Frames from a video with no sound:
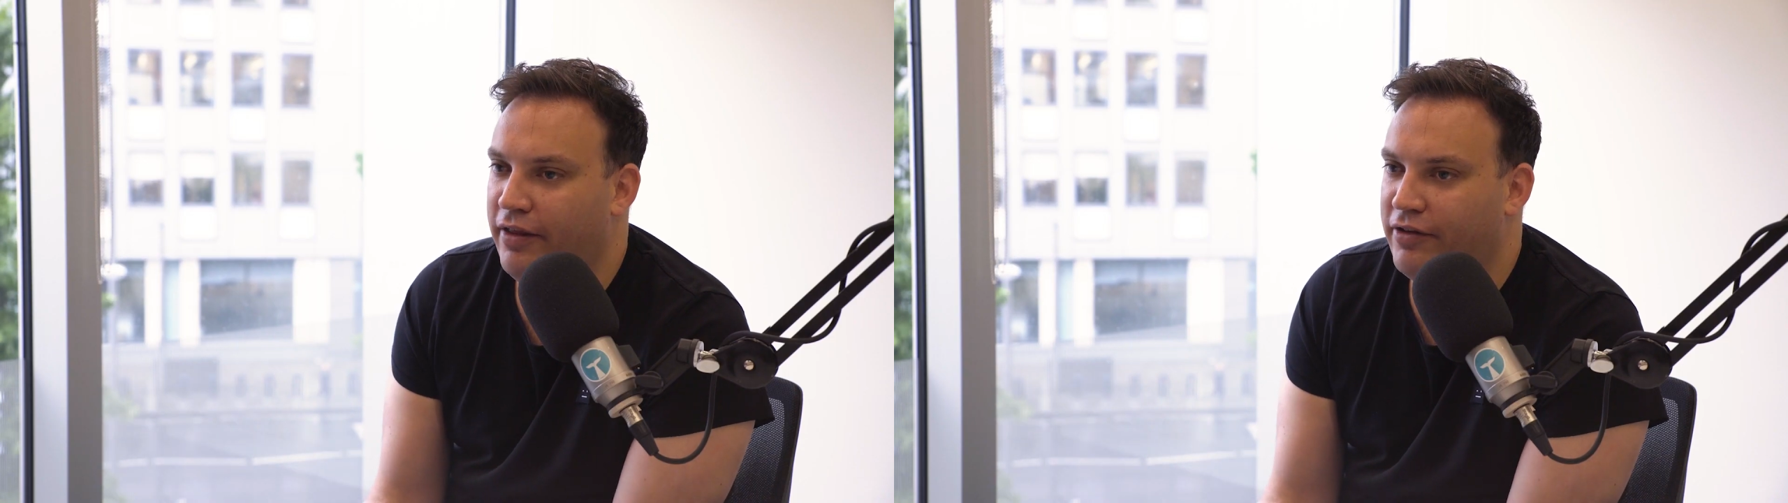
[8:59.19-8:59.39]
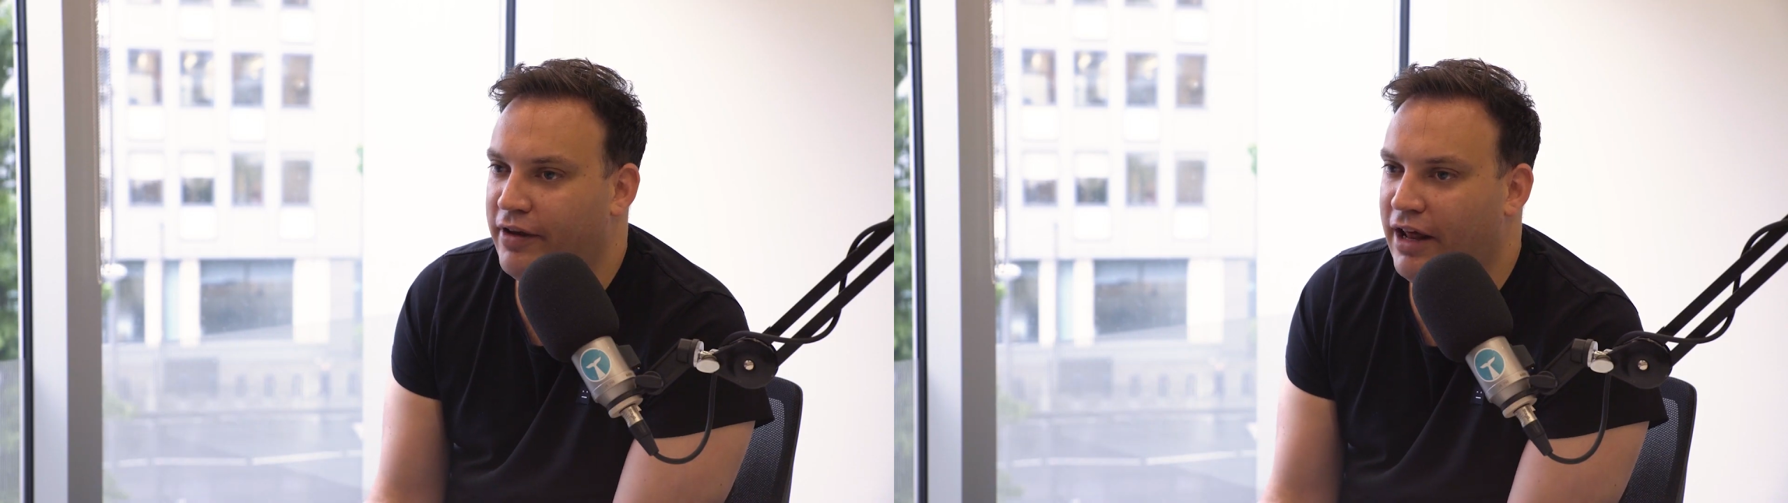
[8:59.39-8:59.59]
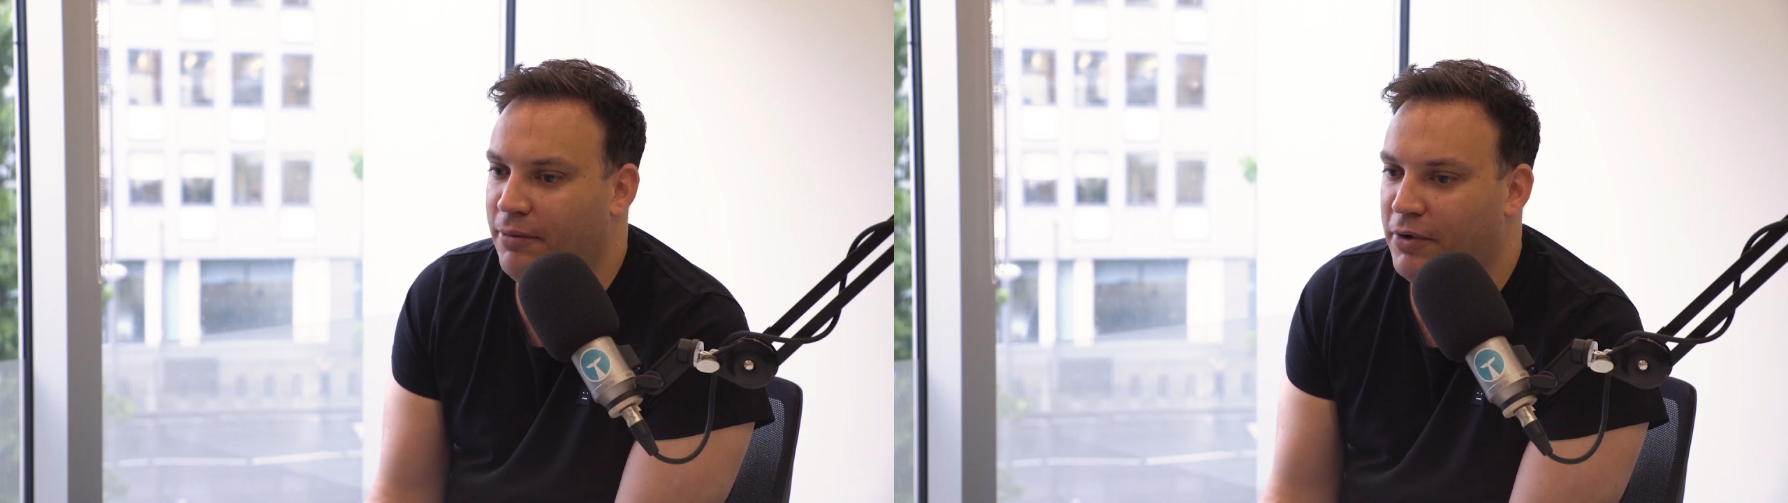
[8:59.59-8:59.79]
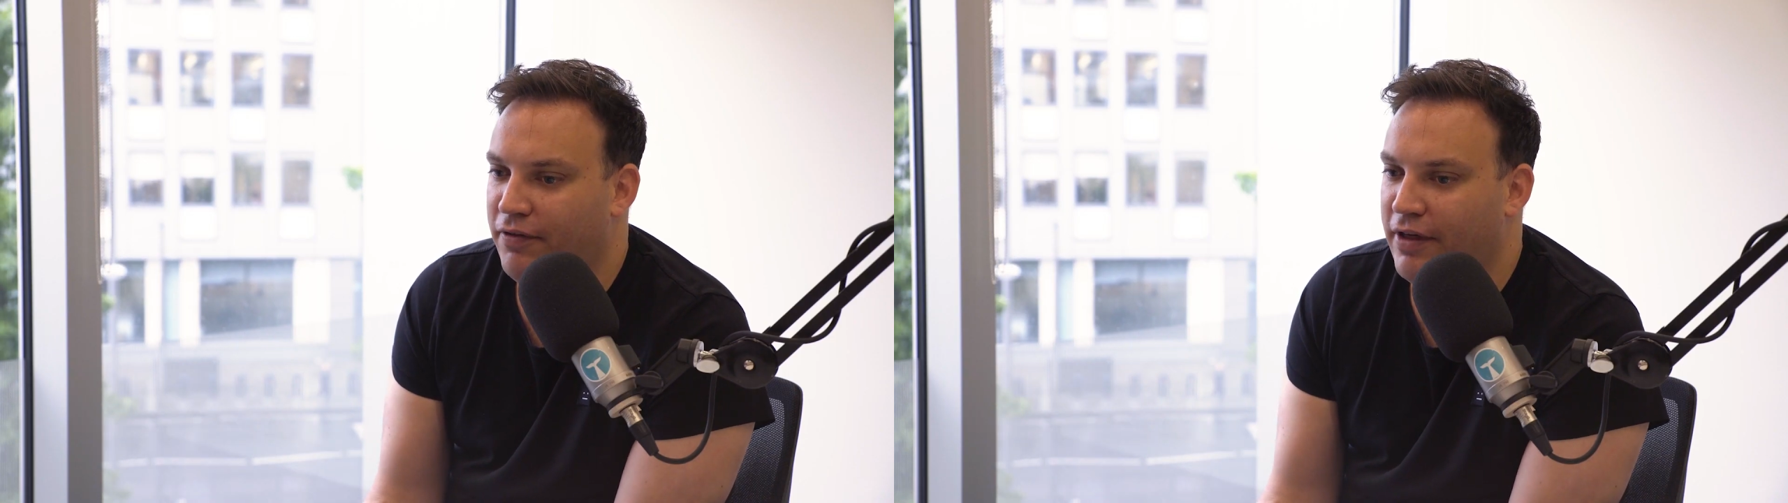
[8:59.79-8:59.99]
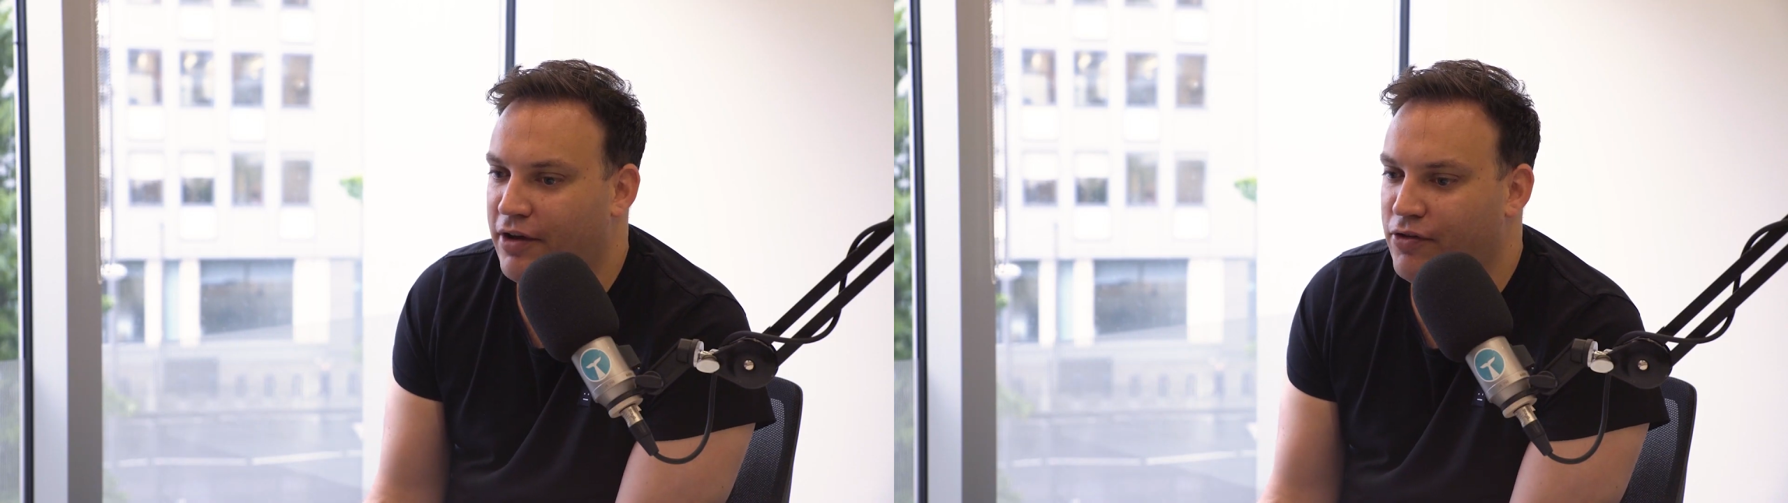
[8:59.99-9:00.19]
there's an element
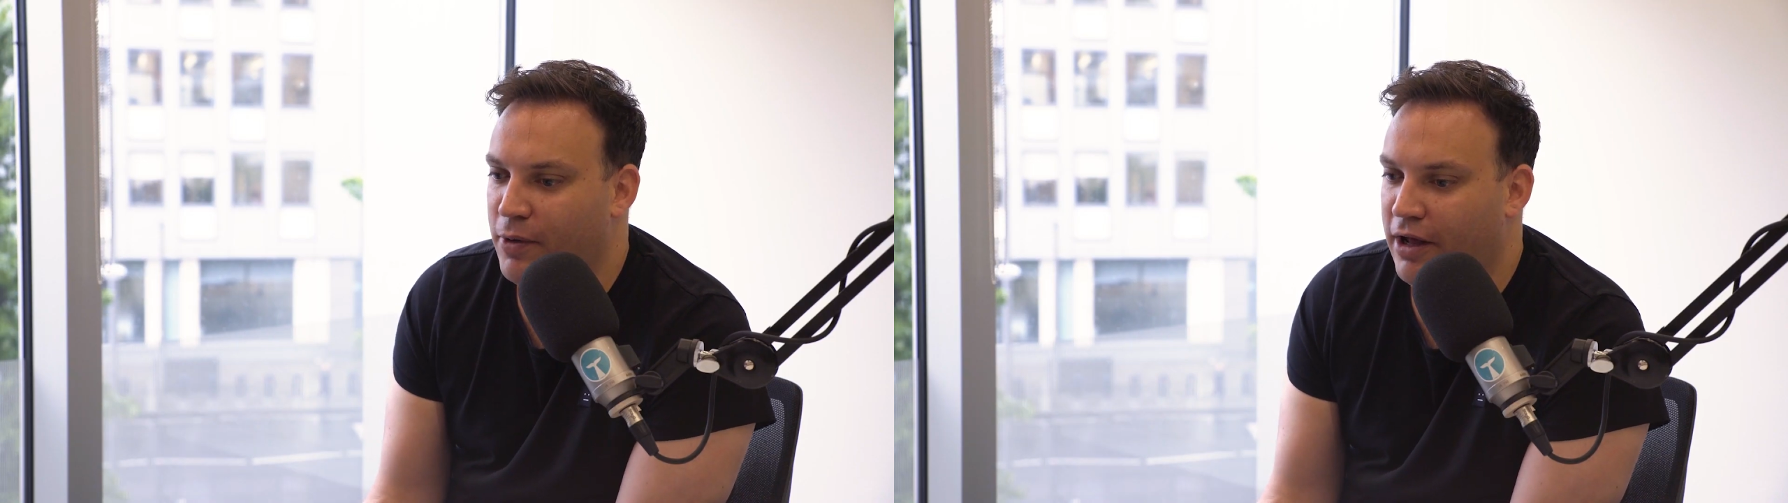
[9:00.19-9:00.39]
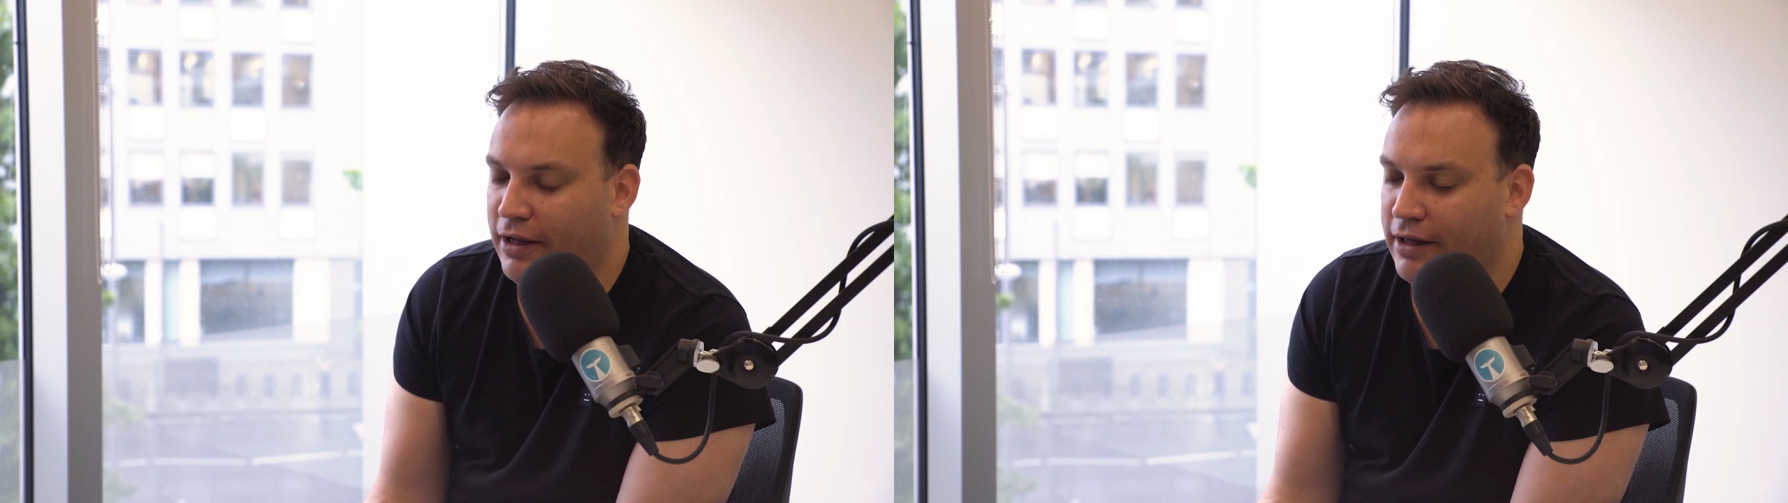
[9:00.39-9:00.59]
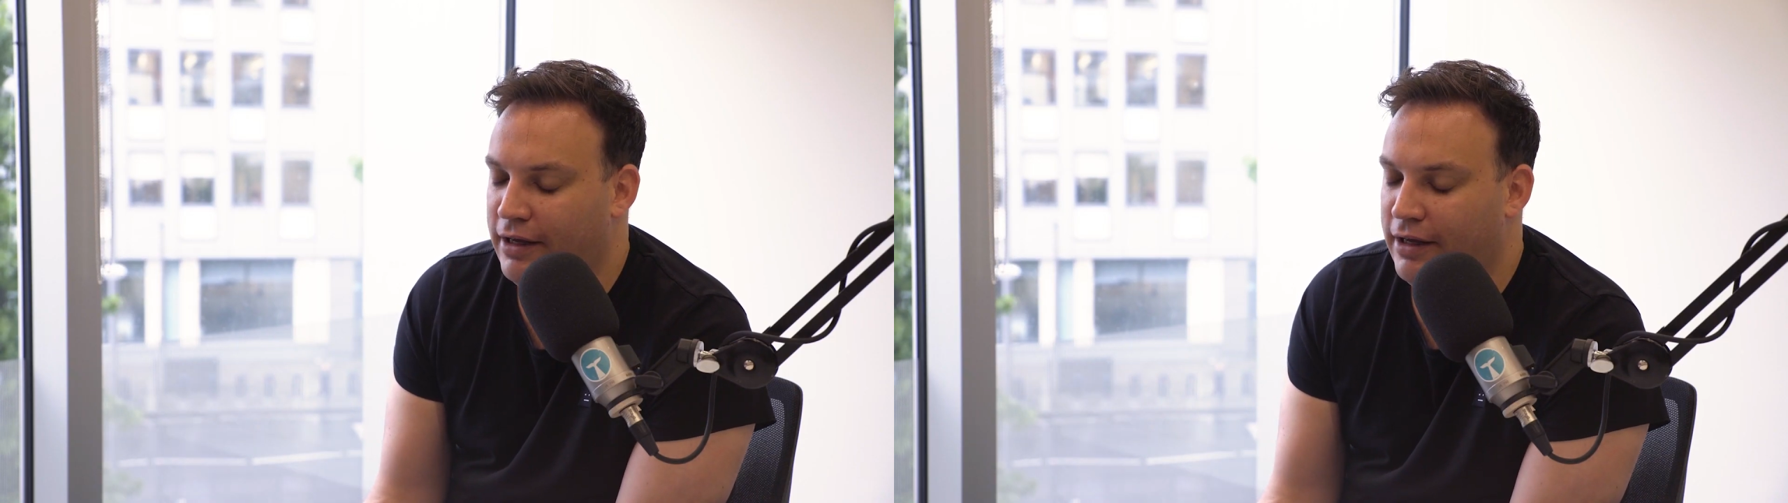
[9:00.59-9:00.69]
of that as well